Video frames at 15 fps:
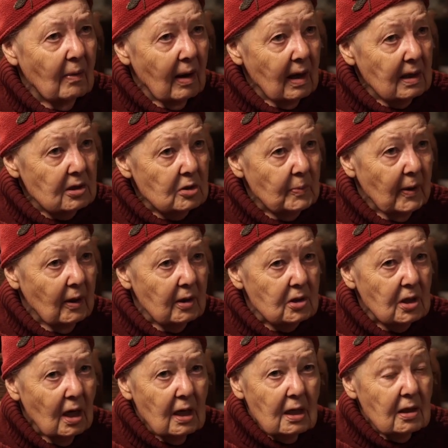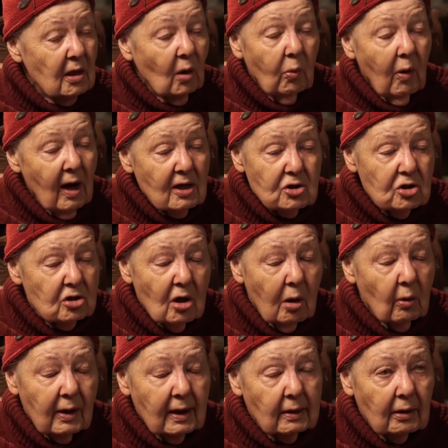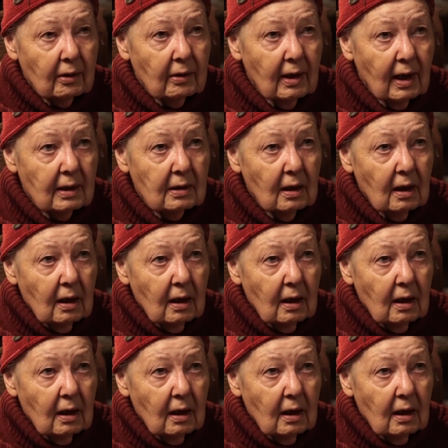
my experience, there was no internet.